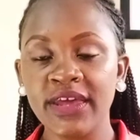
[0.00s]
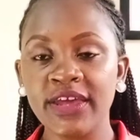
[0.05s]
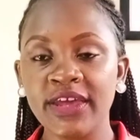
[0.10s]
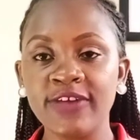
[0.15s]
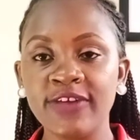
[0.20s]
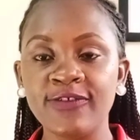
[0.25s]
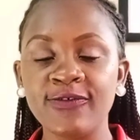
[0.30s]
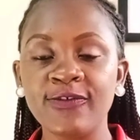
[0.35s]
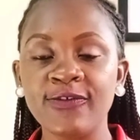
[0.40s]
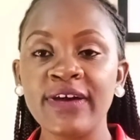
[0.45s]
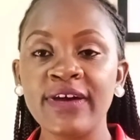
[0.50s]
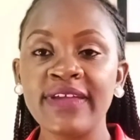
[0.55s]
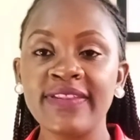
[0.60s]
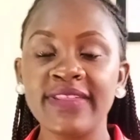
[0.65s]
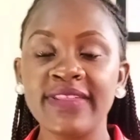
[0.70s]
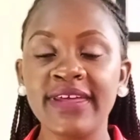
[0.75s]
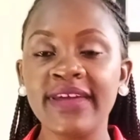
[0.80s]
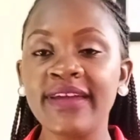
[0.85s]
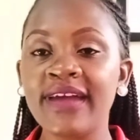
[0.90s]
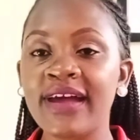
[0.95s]
If
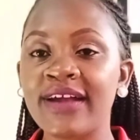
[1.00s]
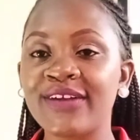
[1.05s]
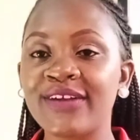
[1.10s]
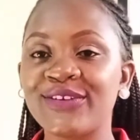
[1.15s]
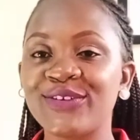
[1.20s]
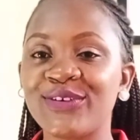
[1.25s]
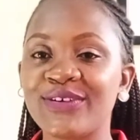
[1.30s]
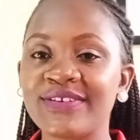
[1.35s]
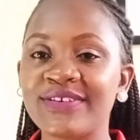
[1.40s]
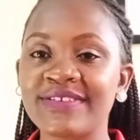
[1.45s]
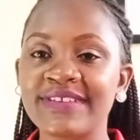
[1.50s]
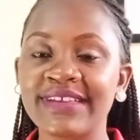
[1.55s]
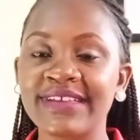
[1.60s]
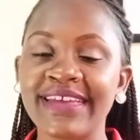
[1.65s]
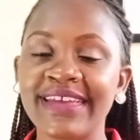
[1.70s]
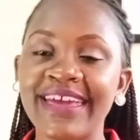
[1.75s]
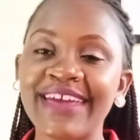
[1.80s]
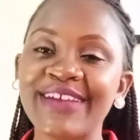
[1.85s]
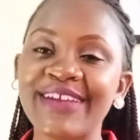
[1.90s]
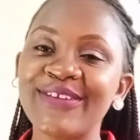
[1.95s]
they are
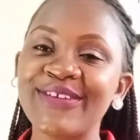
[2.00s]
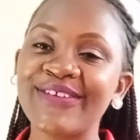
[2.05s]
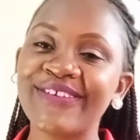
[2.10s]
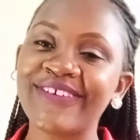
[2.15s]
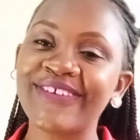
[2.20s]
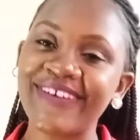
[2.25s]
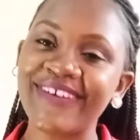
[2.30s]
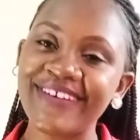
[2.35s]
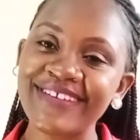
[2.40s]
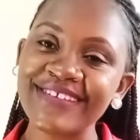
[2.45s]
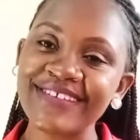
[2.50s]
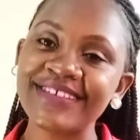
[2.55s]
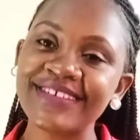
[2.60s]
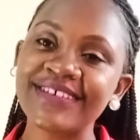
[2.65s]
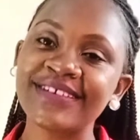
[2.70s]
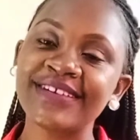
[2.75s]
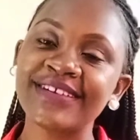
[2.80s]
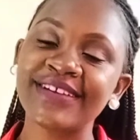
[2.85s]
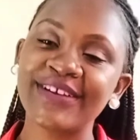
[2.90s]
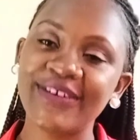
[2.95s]
toxic and you
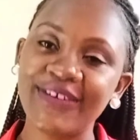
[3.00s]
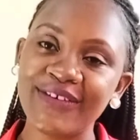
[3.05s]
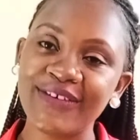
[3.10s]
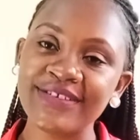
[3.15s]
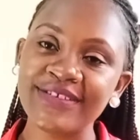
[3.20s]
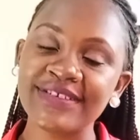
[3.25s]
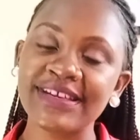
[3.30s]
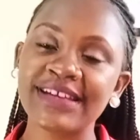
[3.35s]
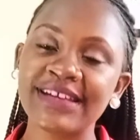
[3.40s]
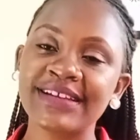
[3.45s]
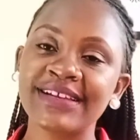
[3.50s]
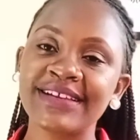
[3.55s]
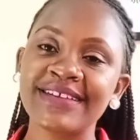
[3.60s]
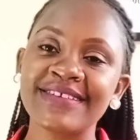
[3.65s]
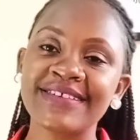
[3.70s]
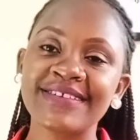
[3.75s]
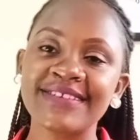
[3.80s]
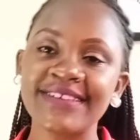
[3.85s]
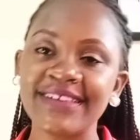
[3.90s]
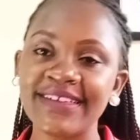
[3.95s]
constantly
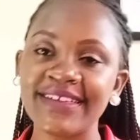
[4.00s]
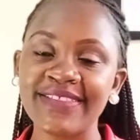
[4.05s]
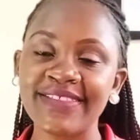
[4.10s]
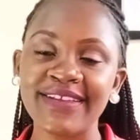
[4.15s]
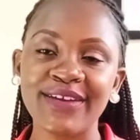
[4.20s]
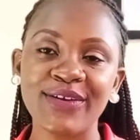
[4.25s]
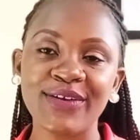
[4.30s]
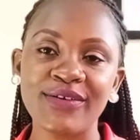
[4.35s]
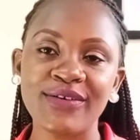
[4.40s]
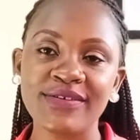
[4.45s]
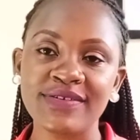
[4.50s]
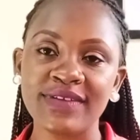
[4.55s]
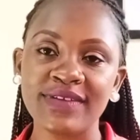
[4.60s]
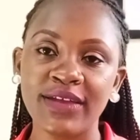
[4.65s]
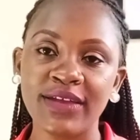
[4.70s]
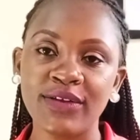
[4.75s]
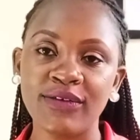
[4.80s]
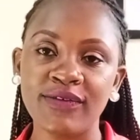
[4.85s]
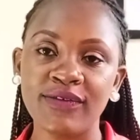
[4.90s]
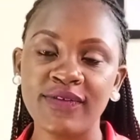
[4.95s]
see the wrong
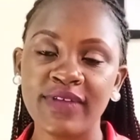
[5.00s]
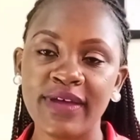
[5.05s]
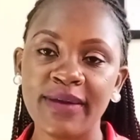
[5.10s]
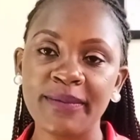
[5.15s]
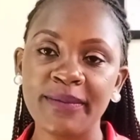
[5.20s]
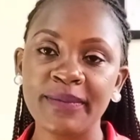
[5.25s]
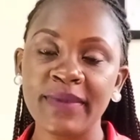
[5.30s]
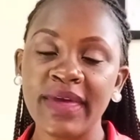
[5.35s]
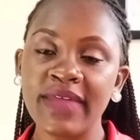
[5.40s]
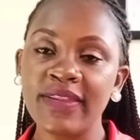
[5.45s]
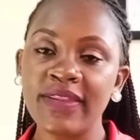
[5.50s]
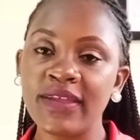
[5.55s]
side of them,